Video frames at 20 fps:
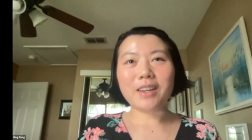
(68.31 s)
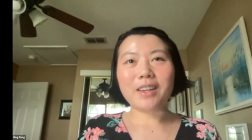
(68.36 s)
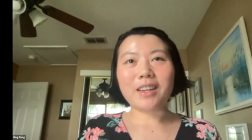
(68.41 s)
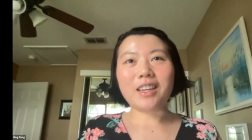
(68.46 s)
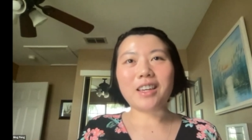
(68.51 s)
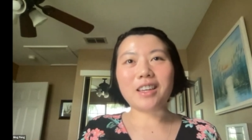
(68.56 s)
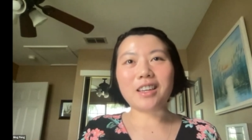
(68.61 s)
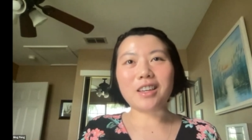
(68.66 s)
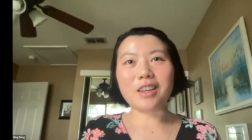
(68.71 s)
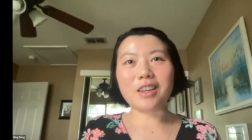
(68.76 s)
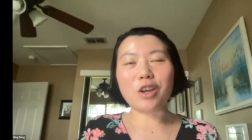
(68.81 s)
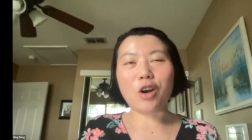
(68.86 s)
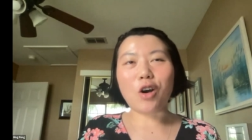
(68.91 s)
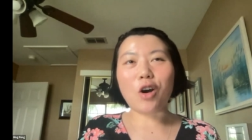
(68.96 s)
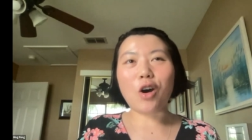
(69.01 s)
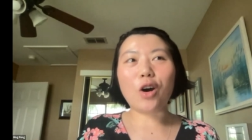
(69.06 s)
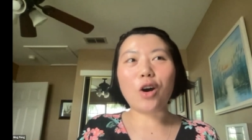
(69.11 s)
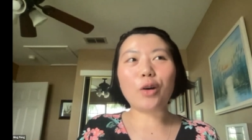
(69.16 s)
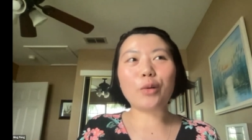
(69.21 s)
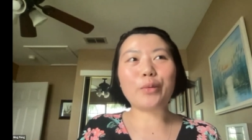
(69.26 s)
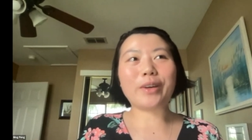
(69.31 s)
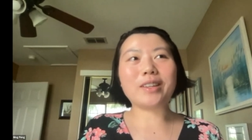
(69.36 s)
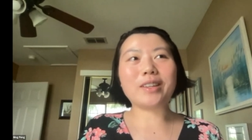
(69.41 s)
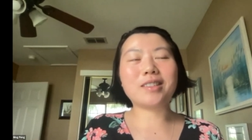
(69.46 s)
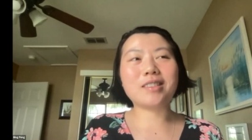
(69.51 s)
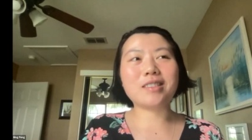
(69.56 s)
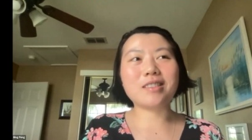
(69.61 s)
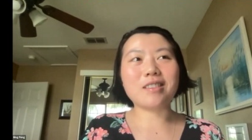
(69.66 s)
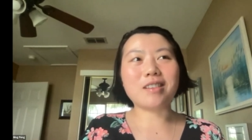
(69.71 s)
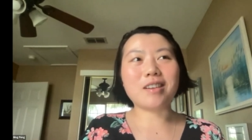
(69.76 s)
He
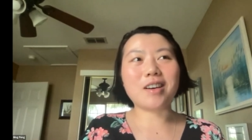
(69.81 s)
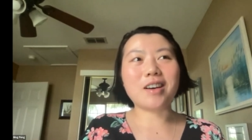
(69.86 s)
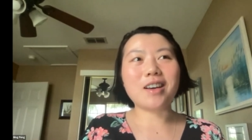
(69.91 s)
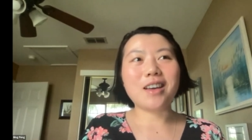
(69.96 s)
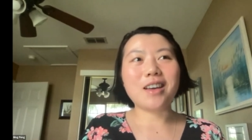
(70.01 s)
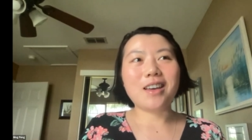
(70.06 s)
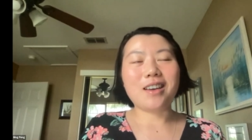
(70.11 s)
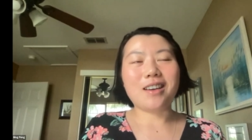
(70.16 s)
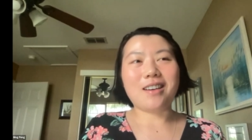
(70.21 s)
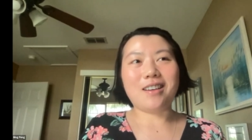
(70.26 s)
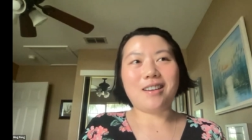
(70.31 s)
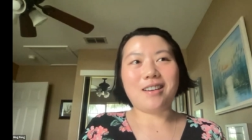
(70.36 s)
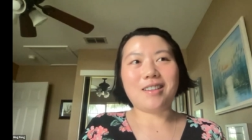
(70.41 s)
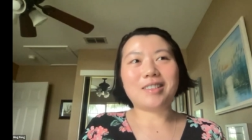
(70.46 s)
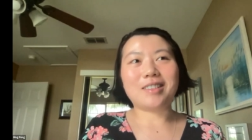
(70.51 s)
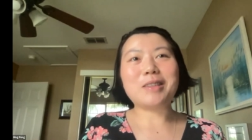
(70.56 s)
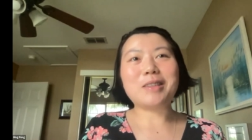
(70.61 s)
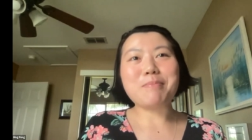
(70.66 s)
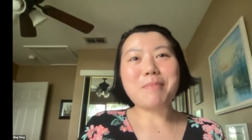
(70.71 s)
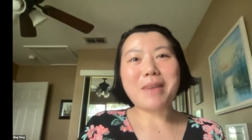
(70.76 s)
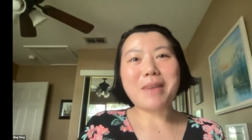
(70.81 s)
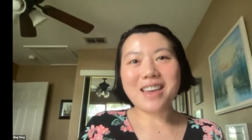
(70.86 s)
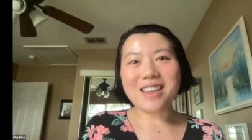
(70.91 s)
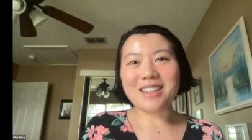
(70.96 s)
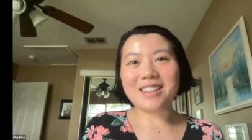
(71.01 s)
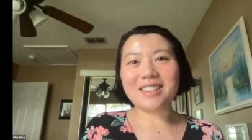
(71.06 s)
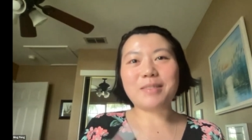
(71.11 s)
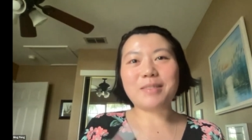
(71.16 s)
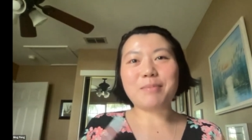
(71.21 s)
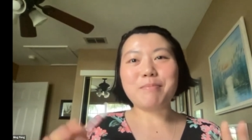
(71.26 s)
always uh,
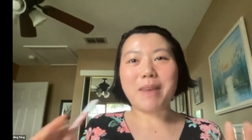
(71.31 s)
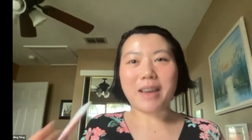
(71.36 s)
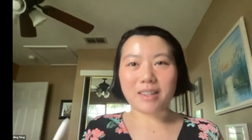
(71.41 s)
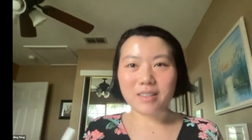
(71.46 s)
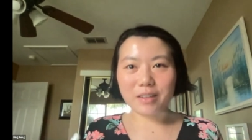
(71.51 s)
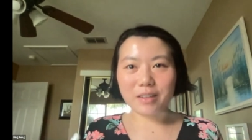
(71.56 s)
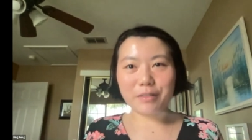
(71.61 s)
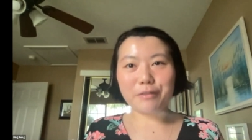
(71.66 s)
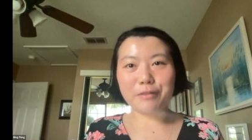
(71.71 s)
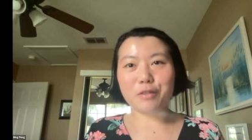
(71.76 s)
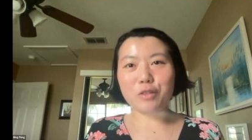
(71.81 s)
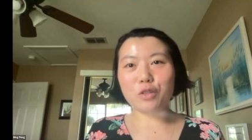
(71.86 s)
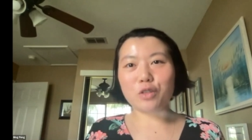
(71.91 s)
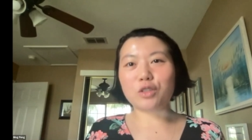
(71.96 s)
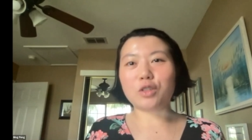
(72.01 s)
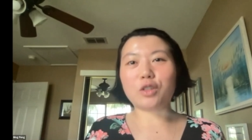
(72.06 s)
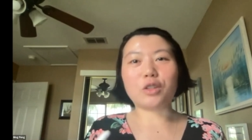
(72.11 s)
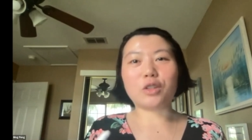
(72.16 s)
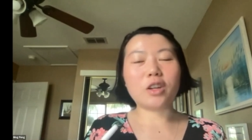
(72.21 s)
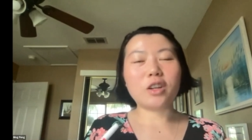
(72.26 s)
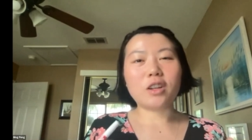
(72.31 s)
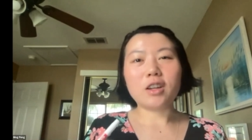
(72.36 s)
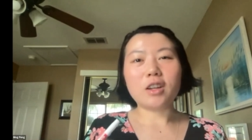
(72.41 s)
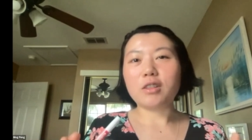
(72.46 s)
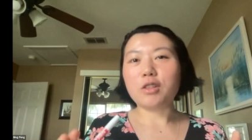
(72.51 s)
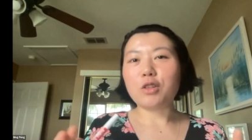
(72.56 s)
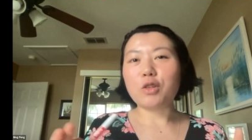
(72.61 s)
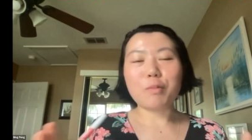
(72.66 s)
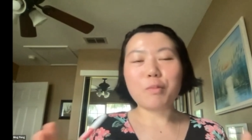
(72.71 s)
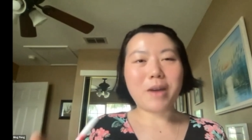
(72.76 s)
demands Mexican food
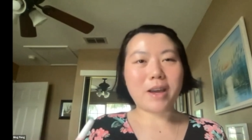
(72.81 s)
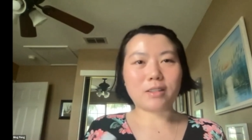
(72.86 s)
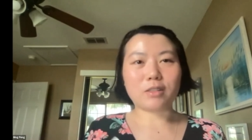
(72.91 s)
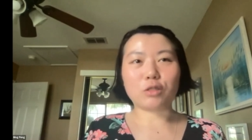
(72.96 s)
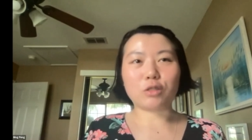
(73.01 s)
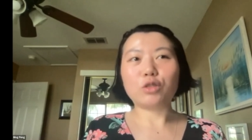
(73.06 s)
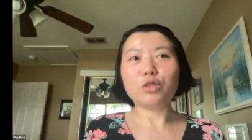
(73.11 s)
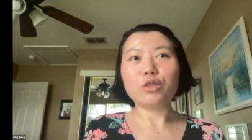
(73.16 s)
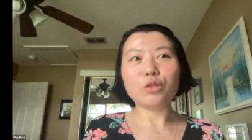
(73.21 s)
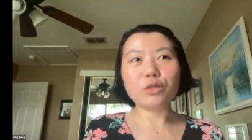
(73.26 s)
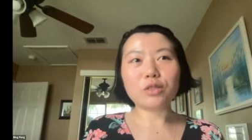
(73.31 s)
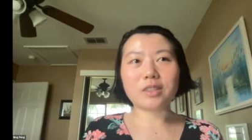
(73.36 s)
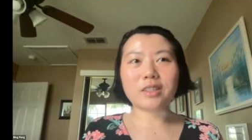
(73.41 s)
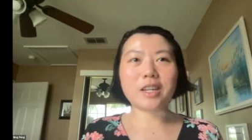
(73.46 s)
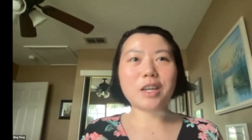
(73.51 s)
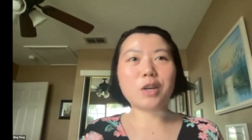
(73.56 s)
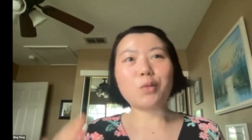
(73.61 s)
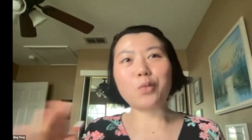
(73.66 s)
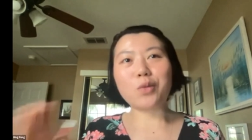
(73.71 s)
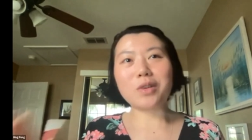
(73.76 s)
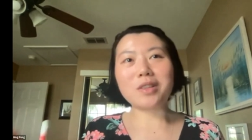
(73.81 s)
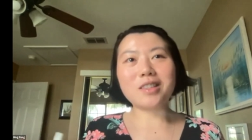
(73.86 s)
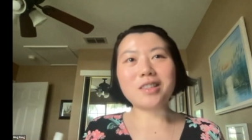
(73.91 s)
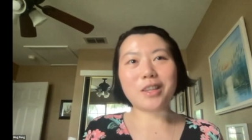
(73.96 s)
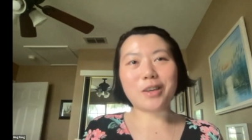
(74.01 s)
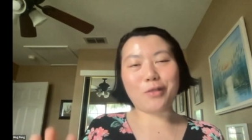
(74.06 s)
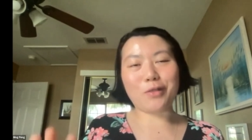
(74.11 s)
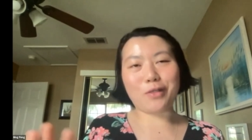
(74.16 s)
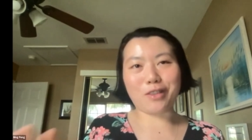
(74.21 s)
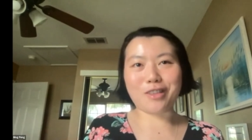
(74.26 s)
no matter Tuesday,
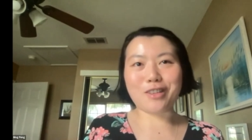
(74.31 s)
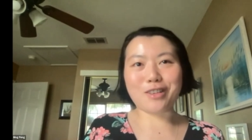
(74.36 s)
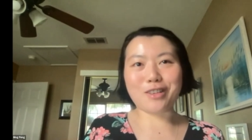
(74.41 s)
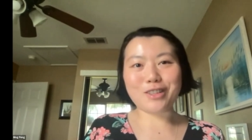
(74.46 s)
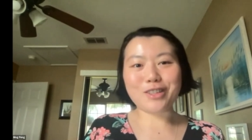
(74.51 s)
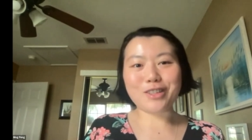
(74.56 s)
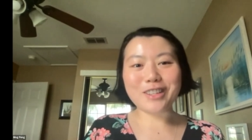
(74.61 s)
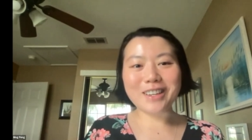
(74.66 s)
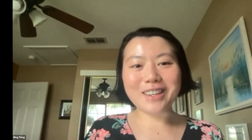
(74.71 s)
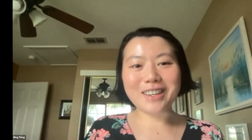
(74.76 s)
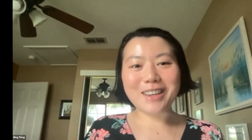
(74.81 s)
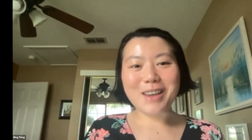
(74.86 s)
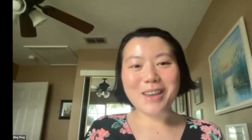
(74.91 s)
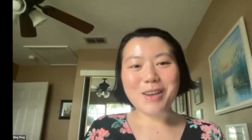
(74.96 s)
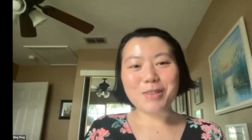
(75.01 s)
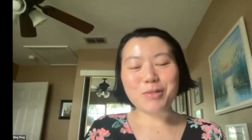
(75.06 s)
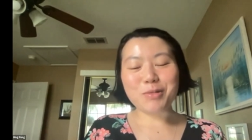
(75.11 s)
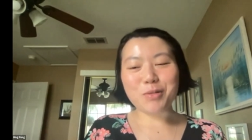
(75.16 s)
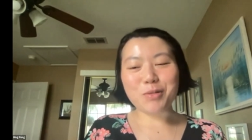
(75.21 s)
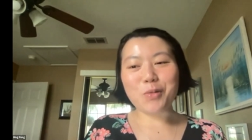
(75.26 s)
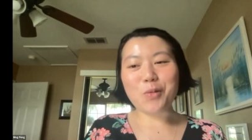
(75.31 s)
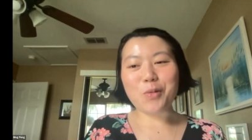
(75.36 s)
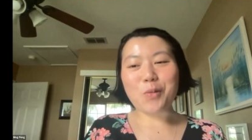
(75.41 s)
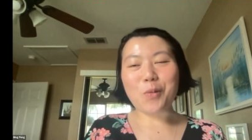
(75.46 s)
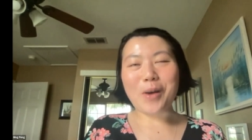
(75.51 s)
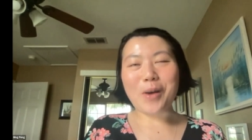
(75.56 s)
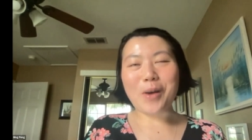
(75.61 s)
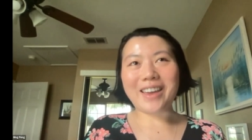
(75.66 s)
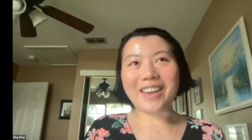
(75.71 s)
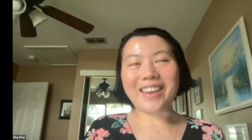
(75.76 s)
Wednesday, or Thursday. So
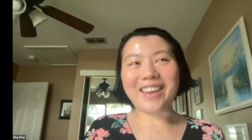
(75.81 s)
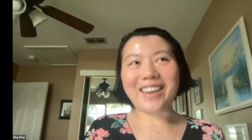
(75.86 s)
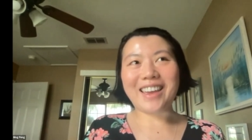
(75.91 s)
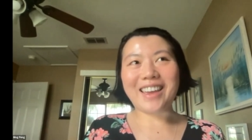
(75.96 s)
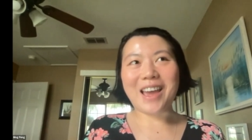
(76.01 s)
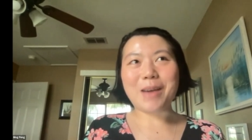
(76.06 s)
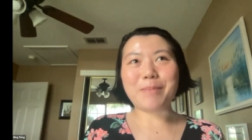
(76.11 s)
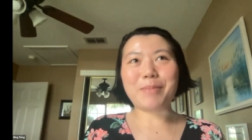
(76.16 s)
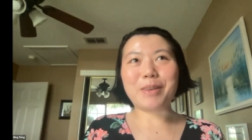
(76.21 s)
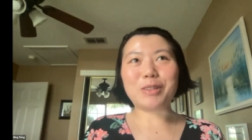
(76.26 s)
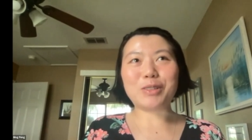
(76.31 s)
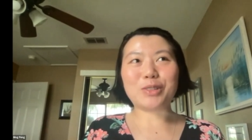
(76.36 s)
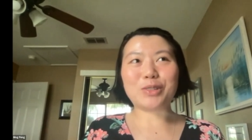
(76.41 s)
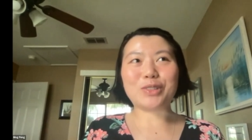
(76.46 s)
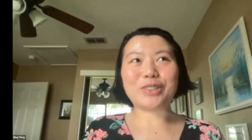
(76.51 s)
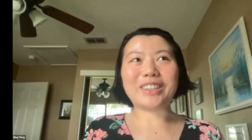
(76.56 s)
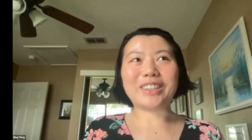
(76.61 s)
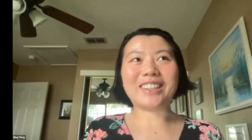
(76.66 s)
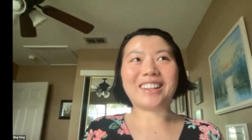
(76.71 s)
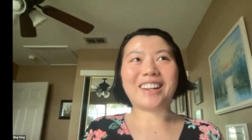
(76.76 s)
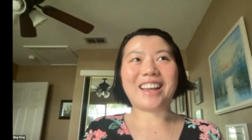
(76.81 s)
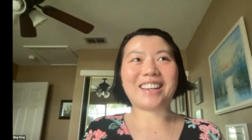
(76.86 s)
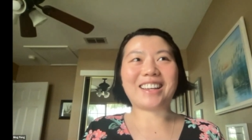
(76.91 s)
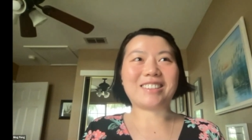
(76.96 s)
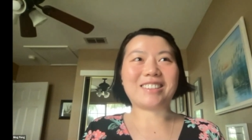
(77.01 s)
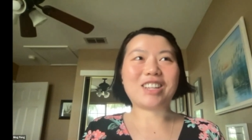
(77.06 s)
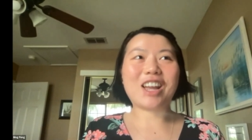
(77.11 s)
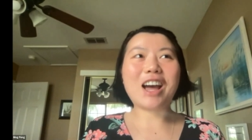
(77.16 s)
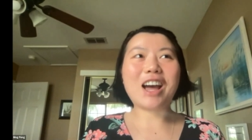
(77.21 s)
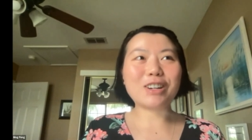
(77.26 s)
we have been doing like
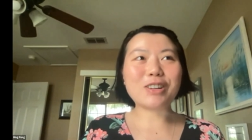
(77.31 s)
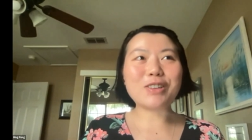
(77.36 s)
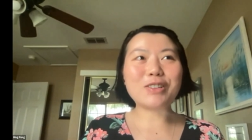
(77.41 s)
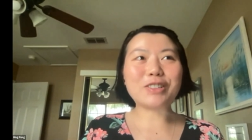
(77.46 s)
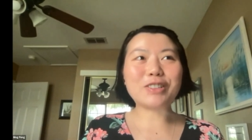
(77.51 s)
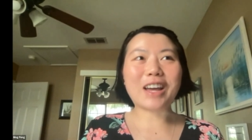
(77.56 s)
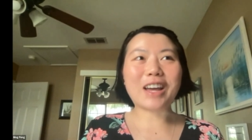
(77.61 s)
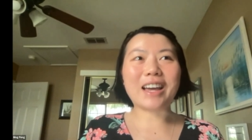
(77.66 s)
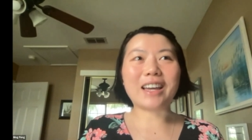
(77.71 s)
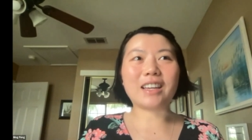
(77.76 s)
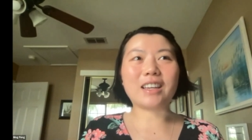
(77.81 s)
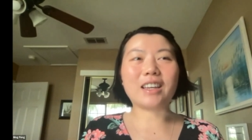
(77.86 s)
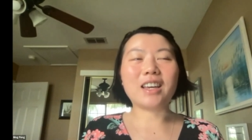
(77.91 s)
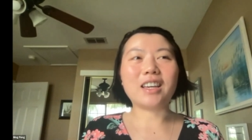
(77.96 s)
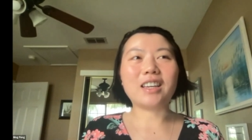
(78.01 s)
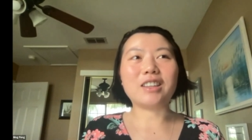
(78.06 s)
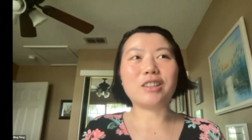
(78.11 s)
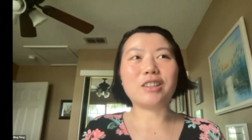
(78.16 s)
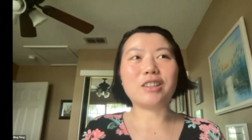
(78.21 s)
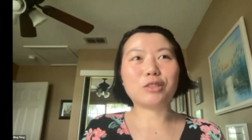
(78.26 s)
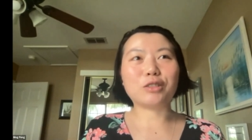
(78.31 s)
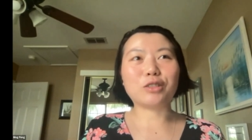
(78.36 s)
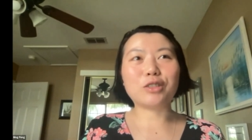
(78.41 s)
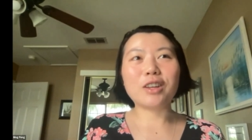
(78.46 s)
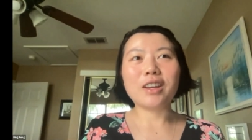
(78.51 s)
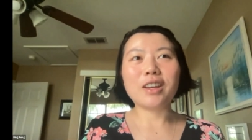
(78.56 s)
a taco night, either